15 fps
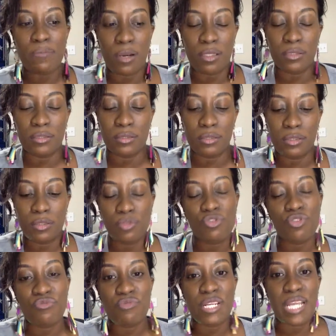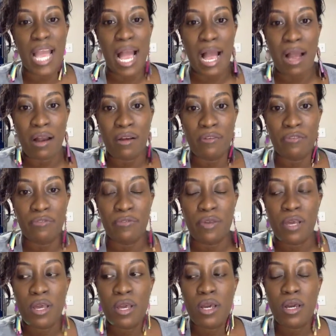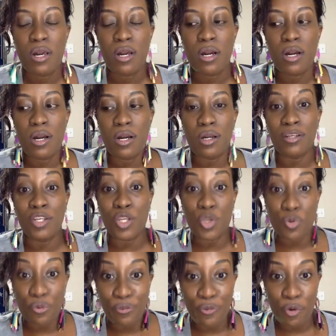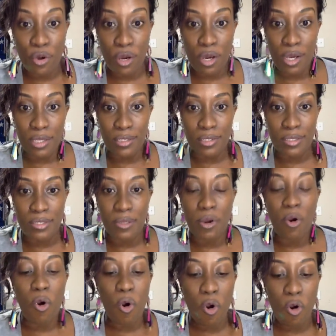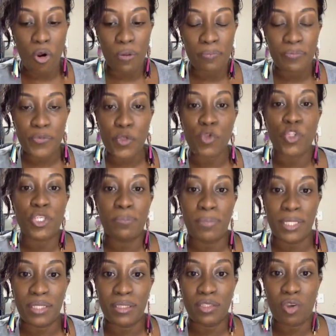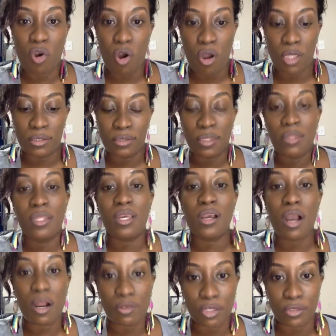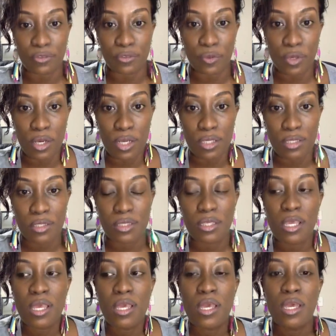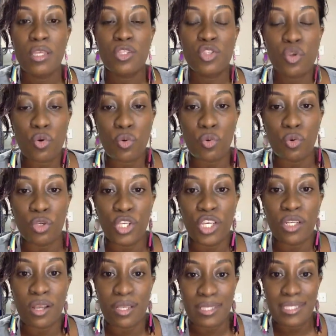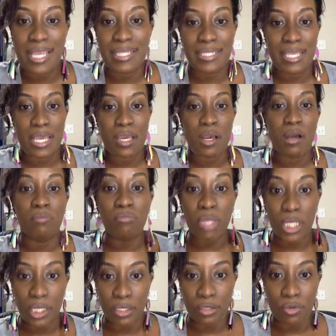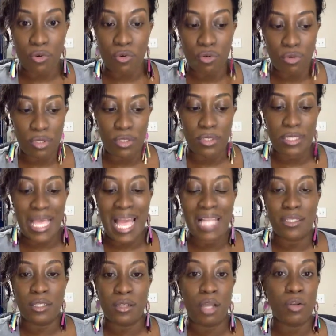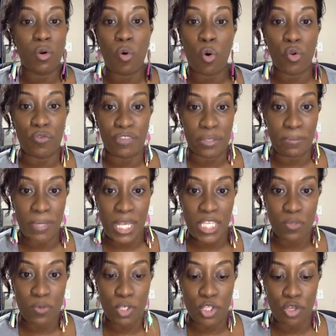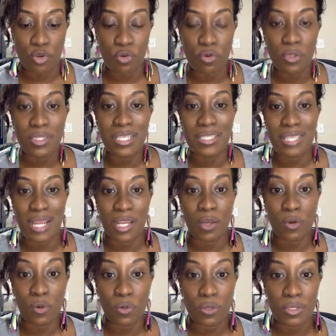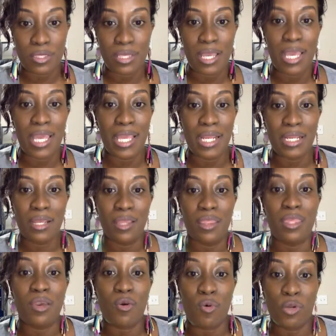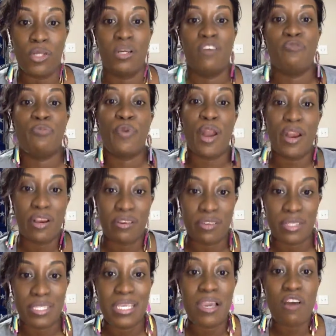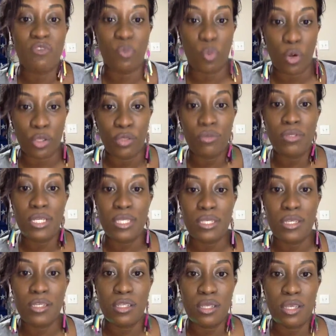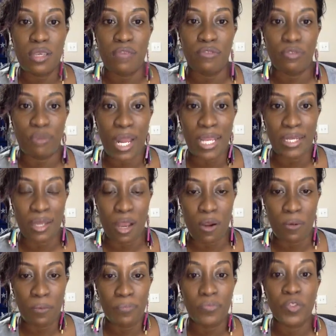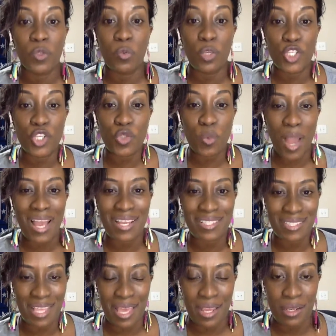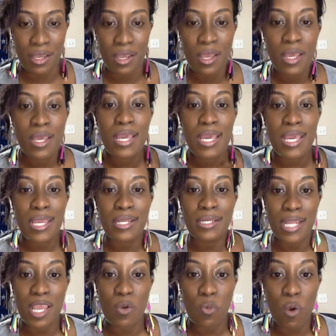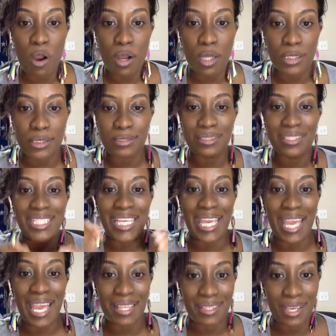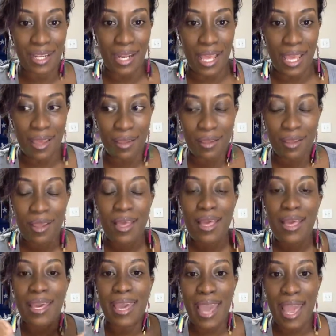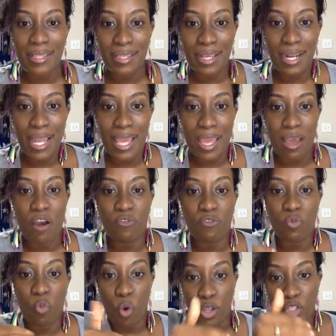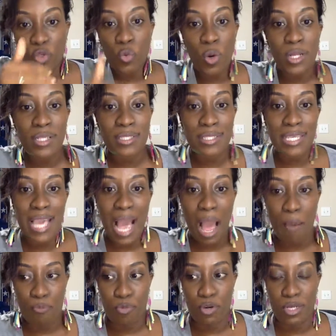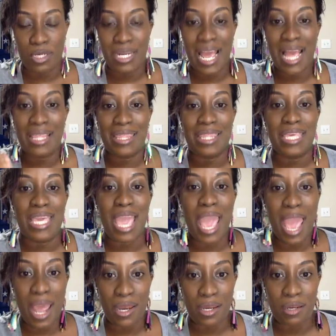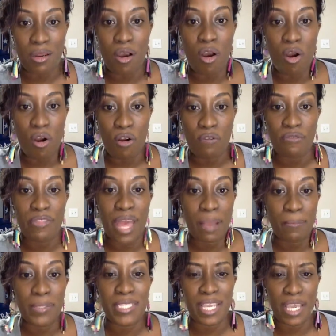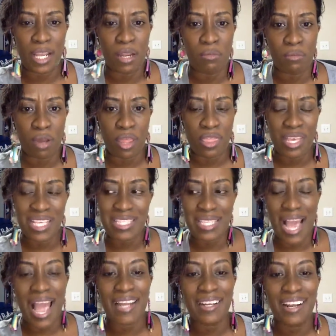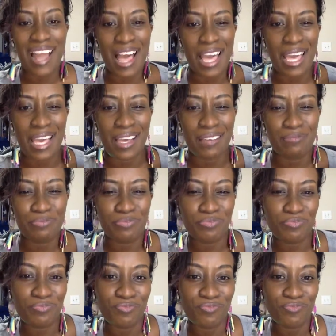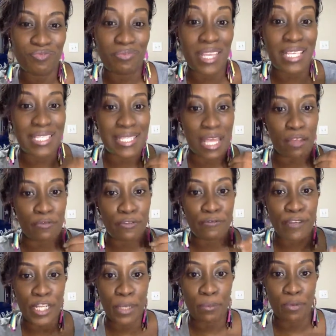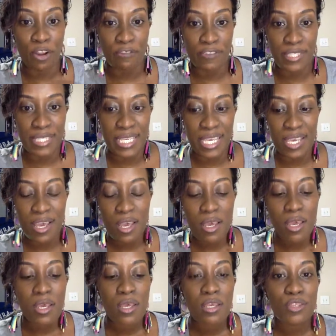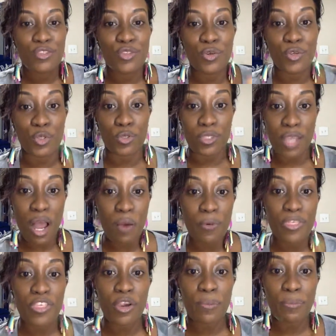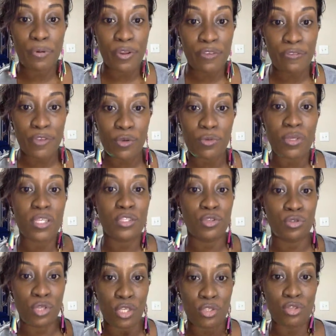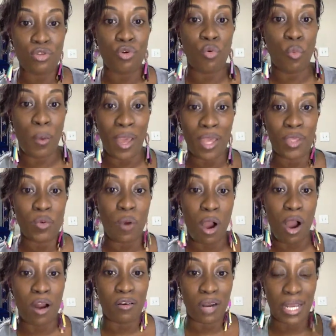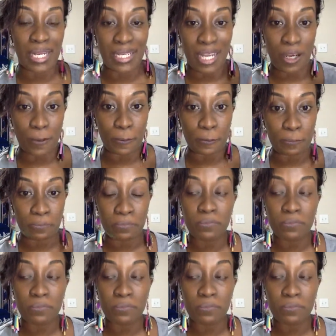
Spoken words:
month you should really have a new focus or you should build on the current focus. So you're not setting a million goals and you're not all over the place with your goals. You're setting goals in the order of priority of what you need to achieve right now. Which is why I said in day 1, get clear. Get clear of what you want to see happen at the end of that particular month. It's kind of like a self-fulfilling prophecy. So you start with your preview because you need to know where you are right now.